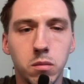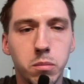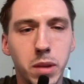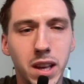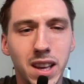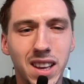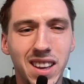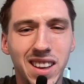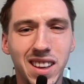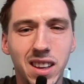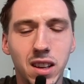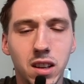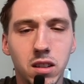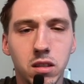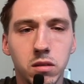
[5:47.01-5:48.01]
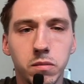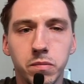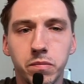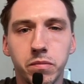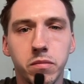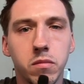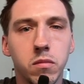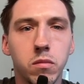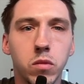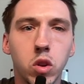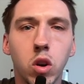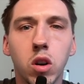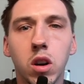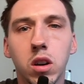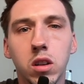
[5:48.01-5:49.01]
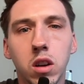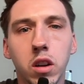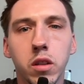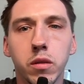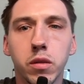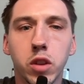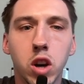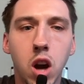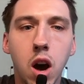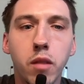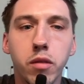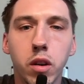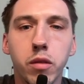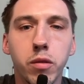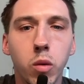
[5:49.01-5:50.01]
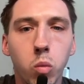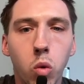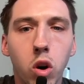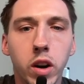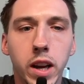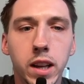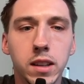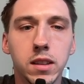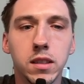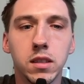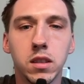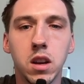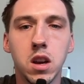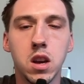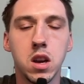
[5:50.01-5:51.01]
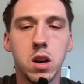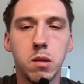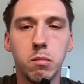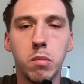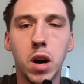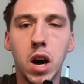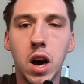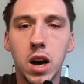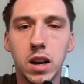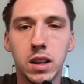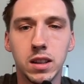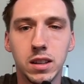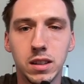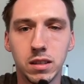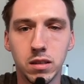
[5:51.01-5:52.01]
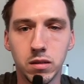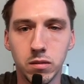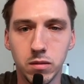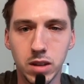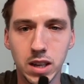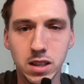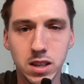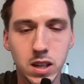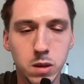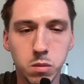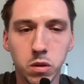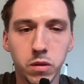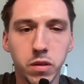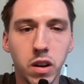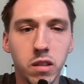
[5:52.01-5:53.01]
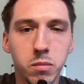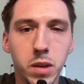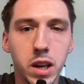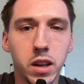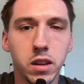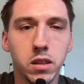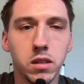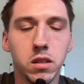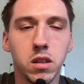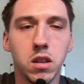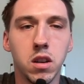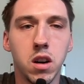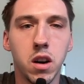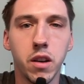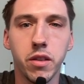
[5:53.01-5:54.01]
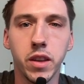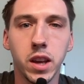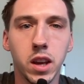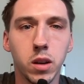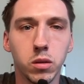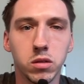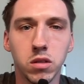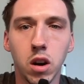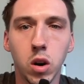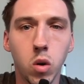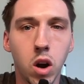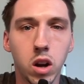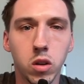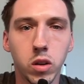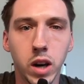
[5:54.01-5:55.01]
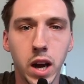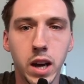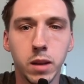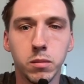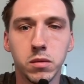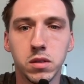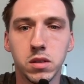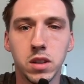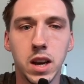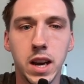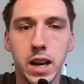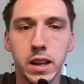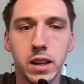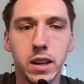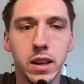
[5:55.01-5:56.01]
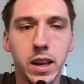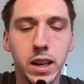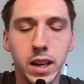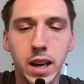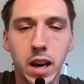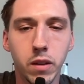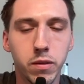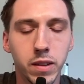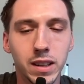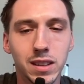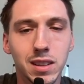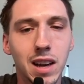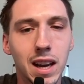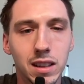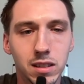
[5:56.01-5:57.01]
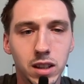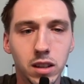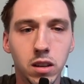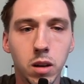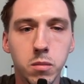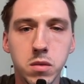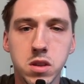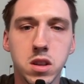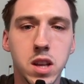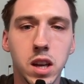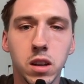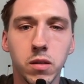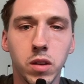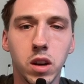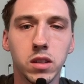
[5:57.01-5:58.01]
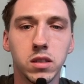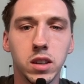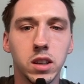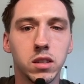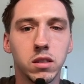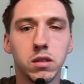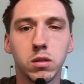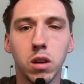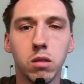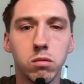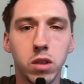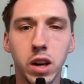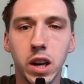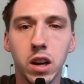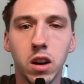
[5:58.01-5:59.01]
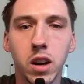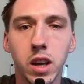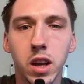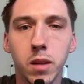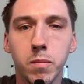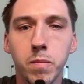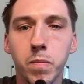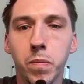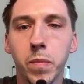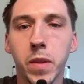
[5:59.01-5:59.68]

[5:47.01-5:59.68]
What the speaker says: be not kind of cover for Watkins, but at 6.5 million, I think he'll start quite a lot of games, and he had fantastic numbers at the end of last season, so I really like him.